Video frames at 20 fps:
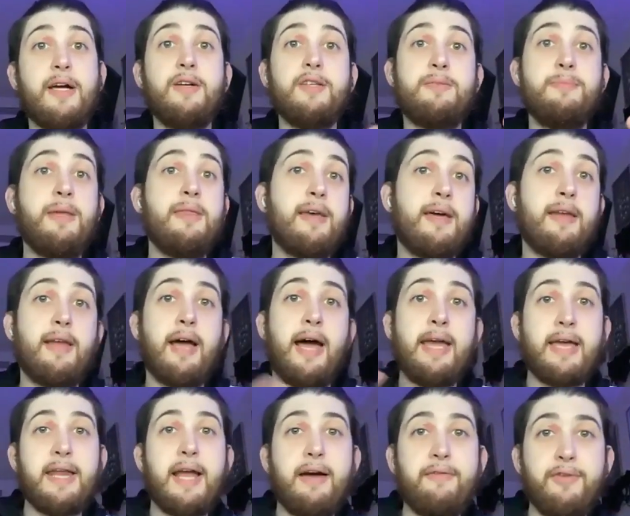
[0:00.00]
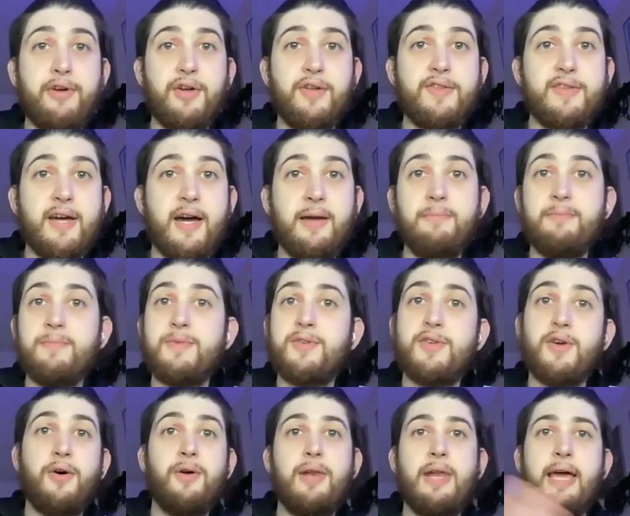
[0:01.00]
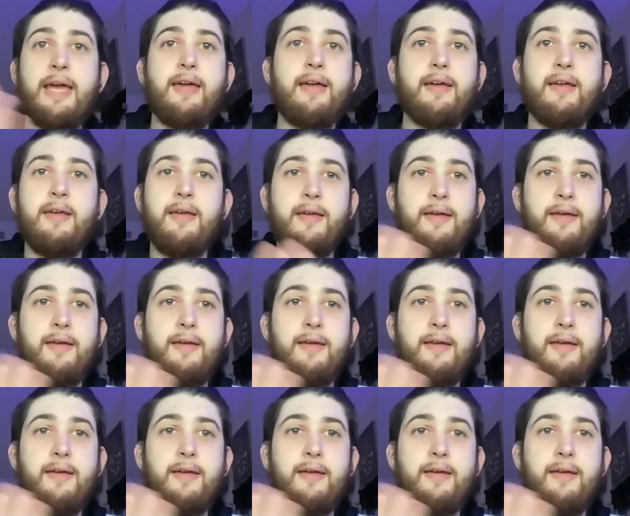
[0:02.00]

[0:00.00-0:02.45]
tells me that I can have a good time. So like,